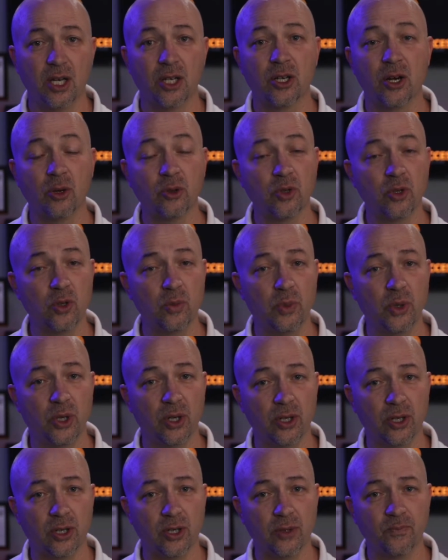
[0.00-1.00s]
Go through the
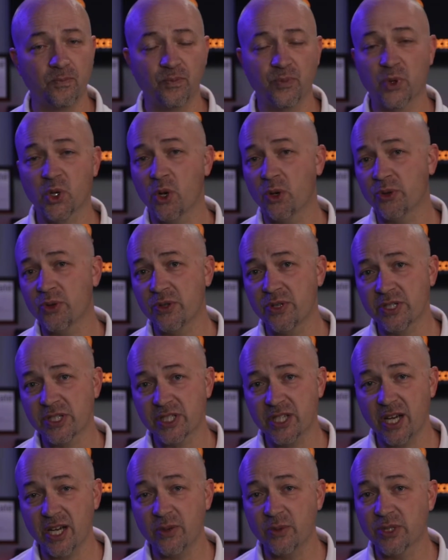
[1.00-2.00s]
book, go through the
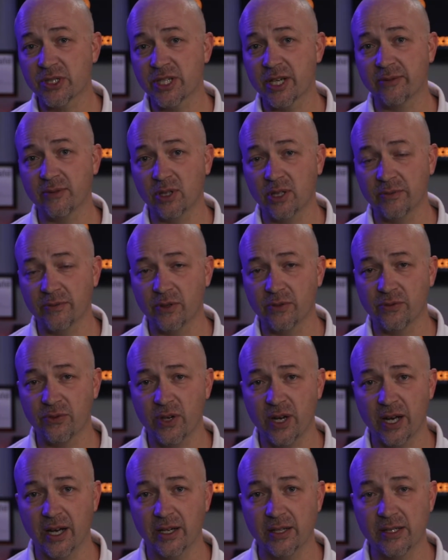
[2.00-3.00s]
study with several of your
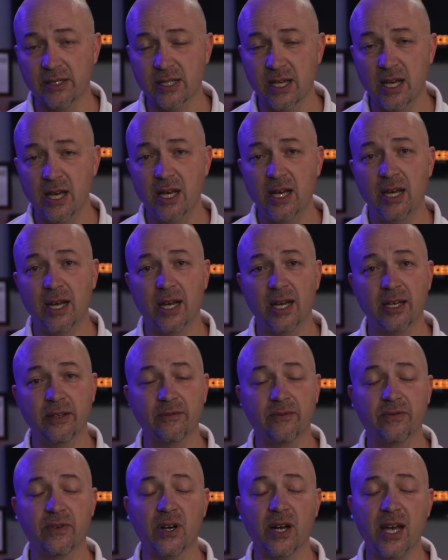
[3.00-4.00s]
friends,
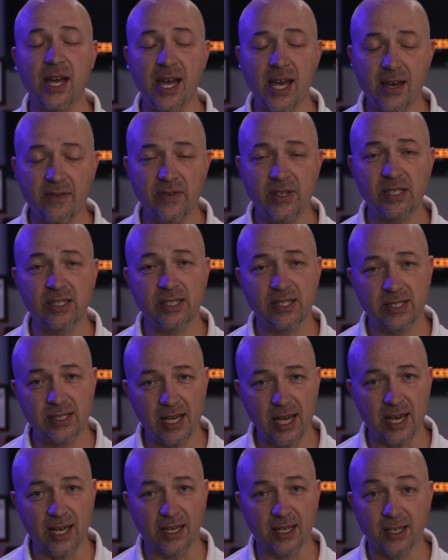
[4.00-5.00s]
and for heaven's
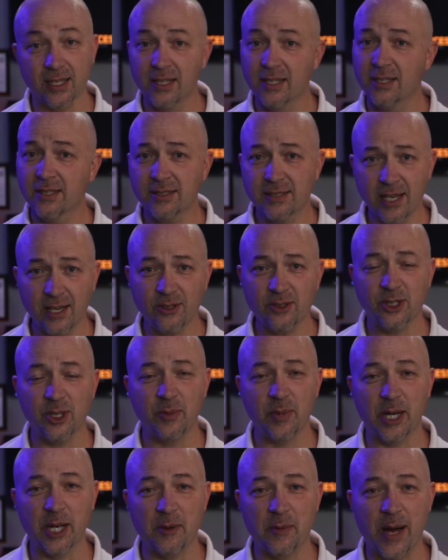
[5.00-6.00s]
sake, tell
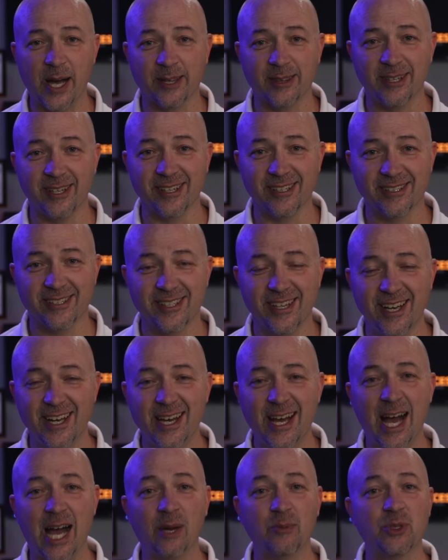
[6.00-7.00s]
somebody about this.
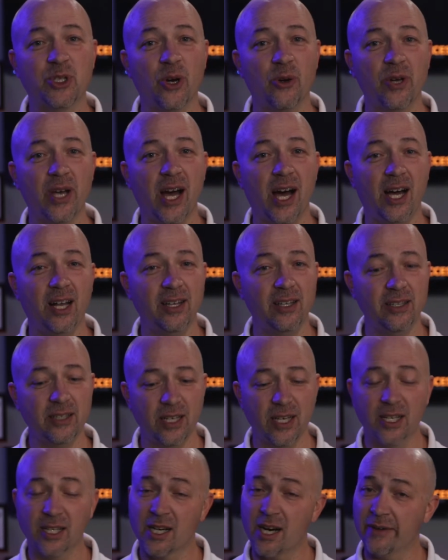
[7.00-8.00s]
I'm Jody
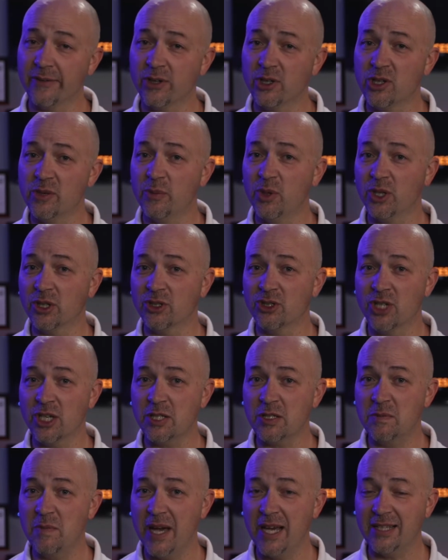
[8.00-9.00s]
Holland, covering the book
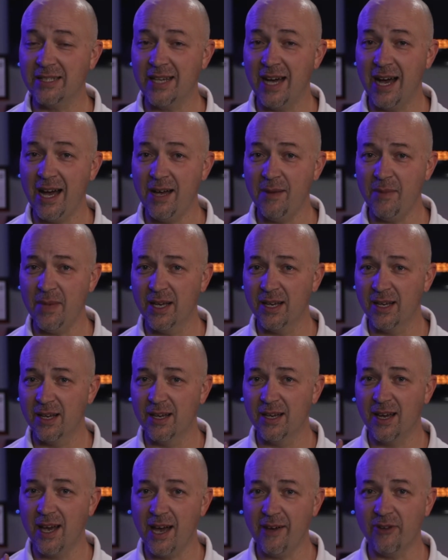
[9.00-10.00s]
Just Make Time.
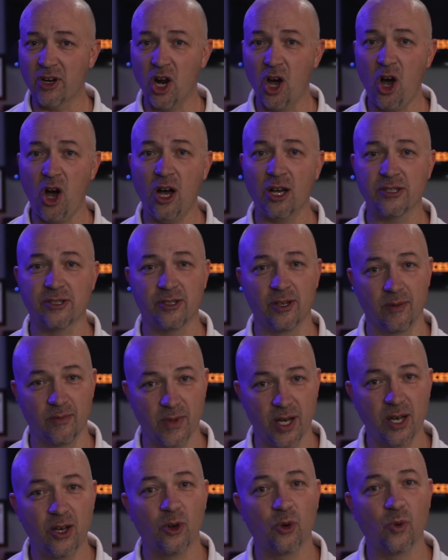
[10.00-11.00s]
Have an
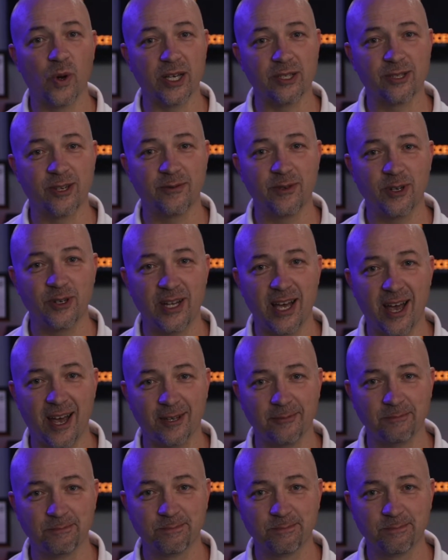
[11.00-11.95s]
awesome rest of your day.